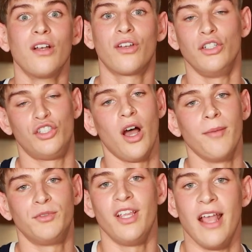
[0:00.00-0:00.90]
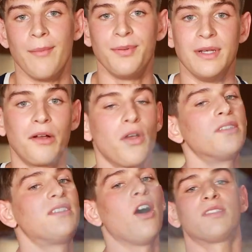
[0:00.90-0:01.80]
good job, champ. Now go
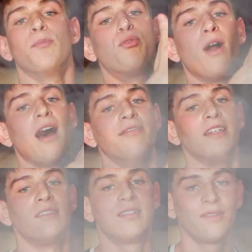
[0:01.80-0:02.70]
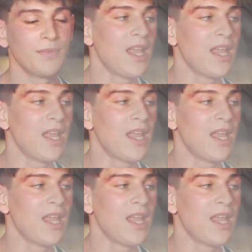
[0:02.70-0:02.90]
sell some privates.